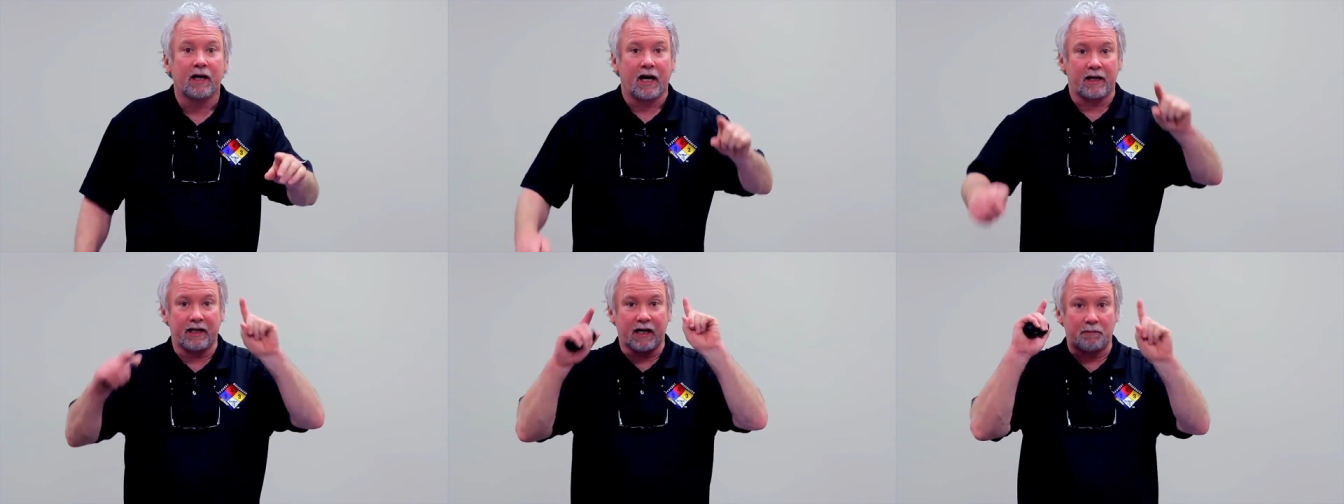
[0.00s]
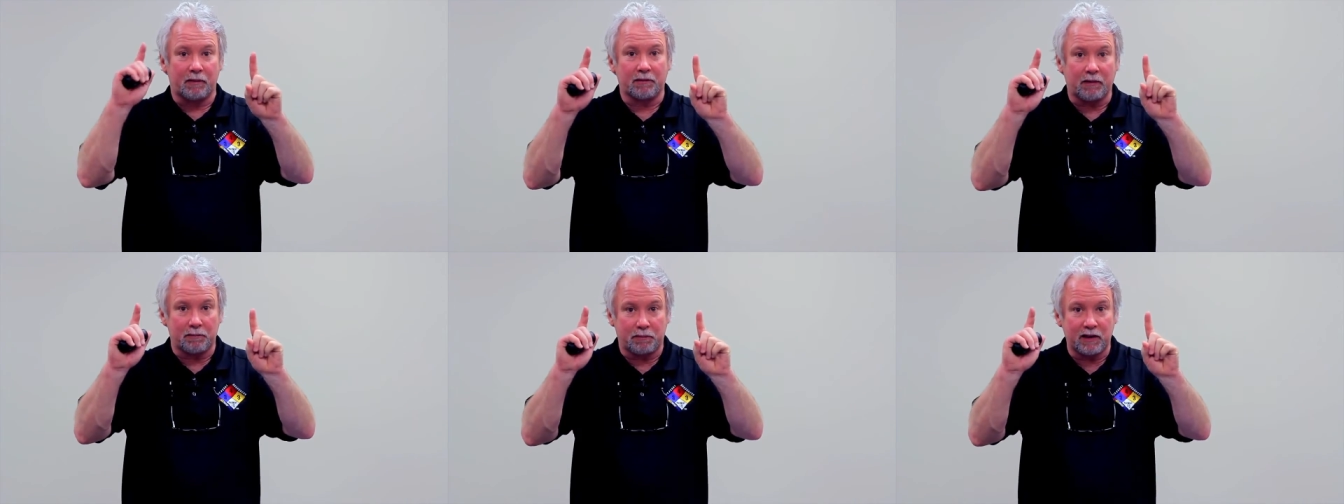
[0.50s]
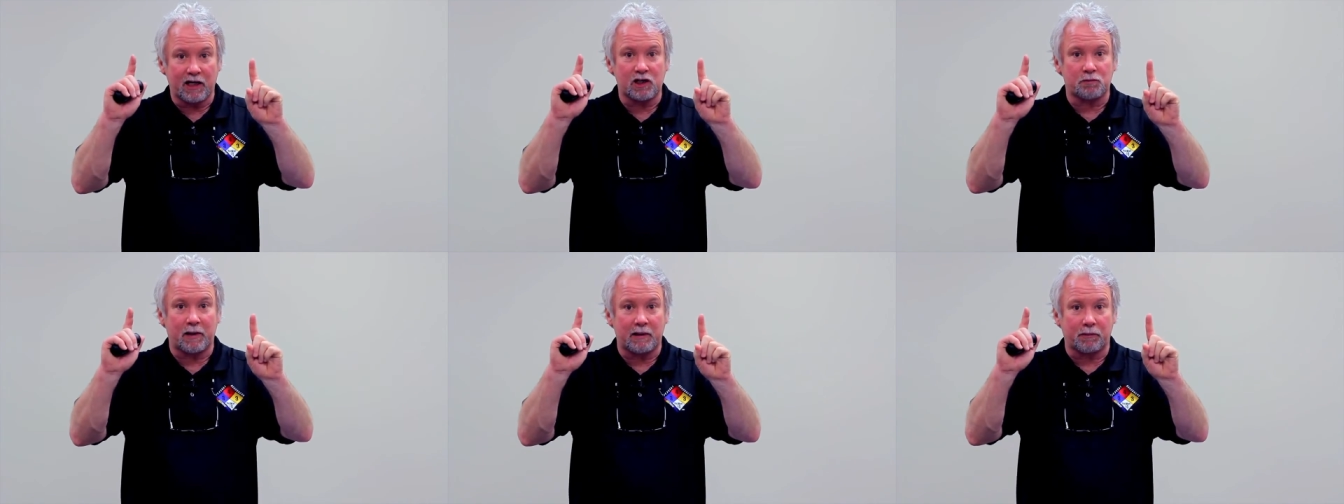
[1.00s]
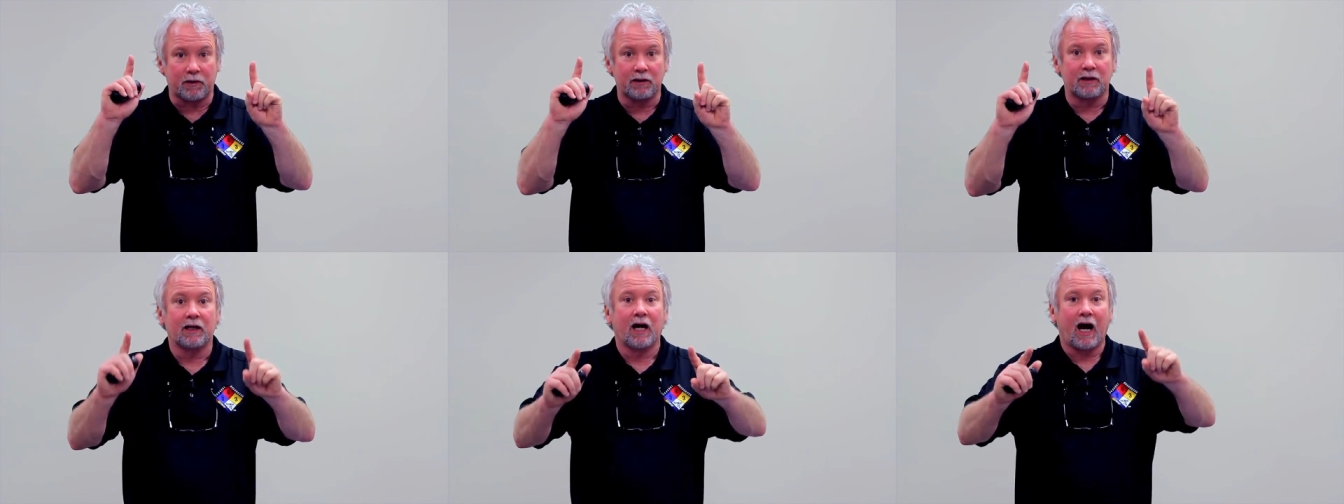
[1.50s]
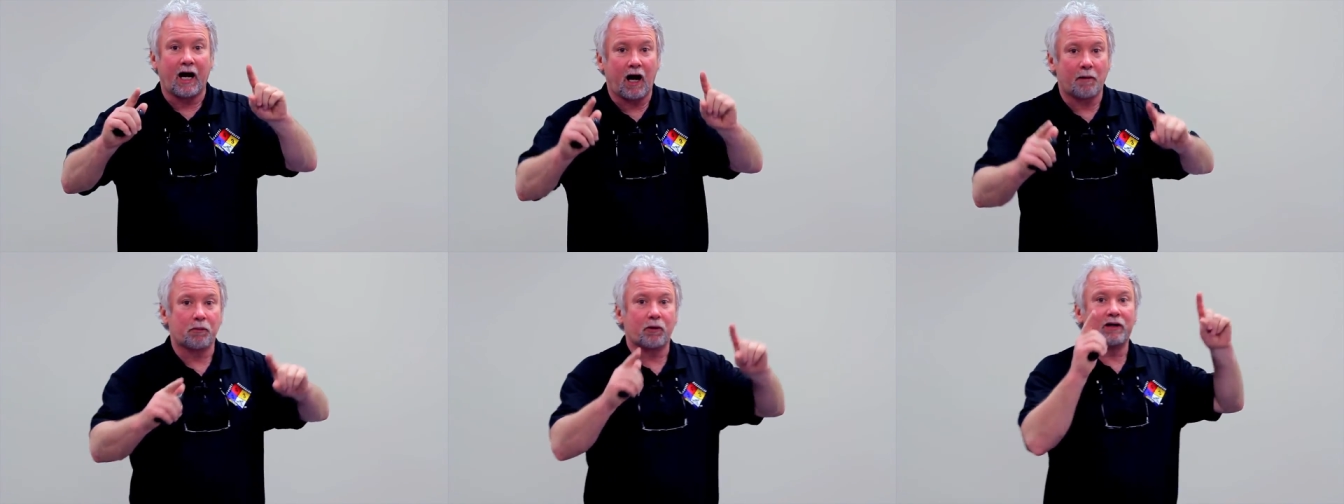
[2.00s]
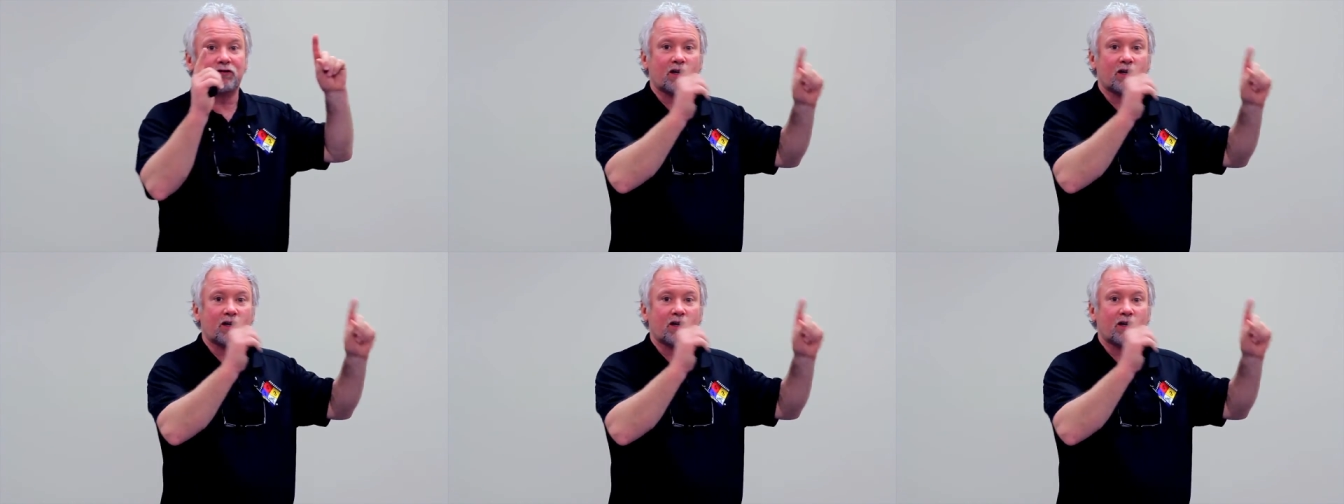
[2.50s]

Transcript: And then I bring my pH paper. I operate